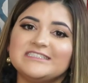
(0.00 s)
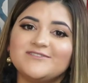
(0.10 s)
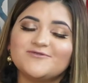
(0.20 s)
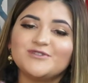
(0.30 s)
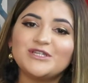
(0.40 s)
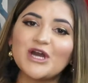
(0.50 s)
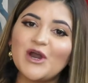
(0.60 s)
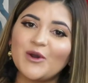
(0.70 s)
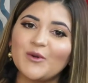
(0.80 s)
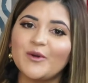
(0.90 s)
I don't
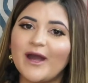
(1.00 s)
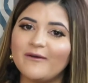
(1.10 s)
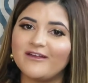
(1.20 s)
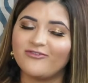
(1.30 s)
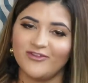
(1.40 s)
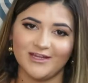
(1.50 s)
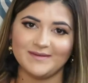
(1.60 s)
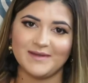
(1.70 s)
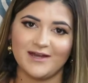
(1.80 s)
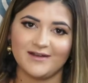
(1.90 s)
know how I feel
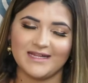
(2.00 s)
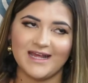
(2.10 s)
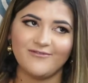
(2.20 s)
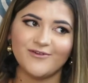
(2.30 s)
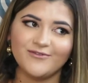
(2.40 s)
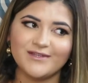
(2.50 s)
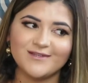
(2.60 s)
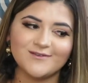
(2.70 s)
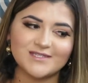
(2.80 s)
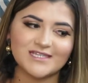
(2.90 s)
about it. I've only
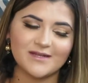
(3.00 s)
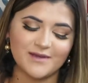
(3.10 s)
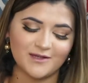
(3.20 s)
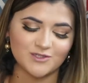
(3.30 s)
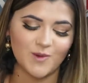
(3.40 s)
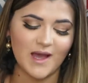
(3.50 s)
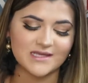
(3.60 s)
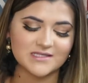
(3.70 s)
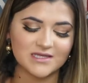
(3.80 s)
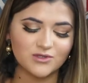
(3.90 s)
used it about
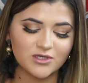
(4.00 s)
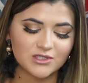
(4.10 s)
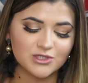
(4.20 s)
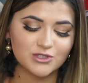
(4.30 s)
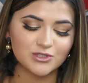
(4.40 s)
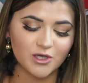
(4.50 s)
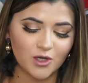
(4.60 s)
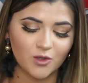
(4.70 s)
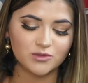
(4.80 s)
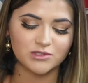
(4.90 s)
twice. It looks
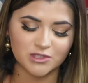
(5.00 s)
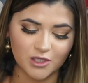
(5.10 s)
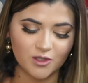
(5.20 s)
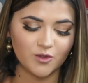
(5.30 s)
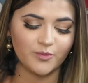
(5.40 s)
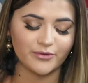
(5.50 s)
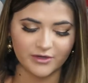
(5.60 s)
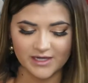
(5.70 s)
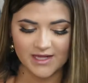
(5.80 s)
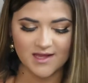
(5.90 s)
so
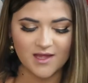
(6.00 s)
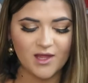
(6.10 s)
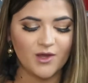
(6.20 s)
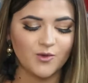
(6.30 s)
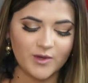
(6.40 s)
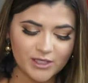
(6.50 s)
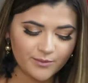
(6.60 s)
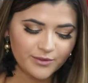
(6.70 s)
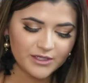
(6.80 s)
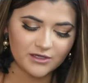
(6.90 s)
pretty when you
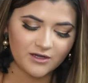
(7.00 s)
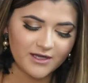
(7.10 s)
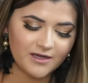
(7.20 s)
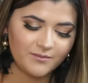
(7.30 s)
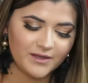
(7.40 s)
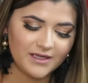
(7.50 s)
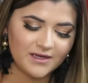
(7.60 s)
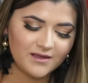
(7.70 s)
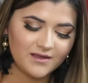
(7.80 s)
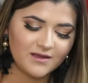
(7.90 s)
put it on, but
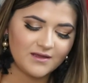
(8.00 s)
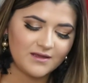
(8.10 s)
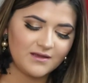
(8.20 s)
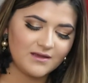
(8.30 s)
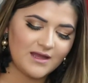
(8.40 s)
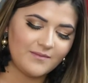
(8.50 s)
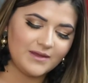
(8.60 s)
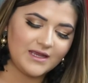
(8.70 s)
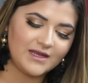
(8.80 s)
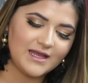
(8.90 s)
I
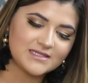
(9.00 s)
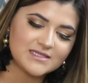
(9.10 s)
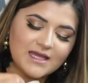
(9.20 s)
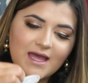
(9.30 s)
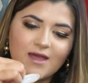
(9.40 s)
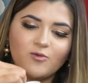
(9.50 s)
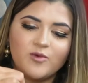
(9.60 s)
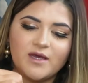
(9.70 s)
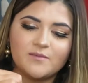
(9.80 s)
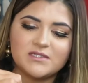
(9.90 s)
mean, it's like a
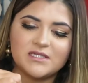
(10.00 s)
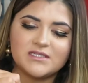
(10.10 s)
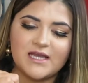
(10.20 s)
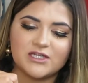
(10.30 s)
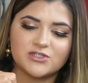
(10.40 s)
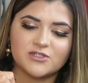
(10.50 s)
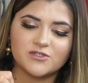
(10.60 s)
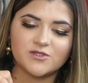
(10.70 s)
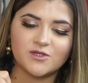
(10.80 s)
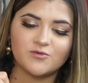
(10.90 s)
whipped texture,
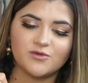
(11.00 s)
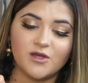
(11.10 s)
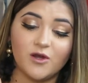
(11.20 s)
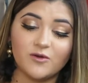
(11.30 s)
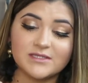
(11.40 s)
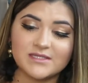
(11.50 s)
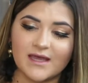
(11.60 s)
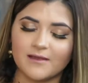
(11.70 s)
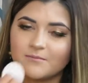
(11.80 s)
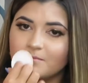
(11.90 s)
so you know it's
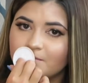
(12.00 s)
like,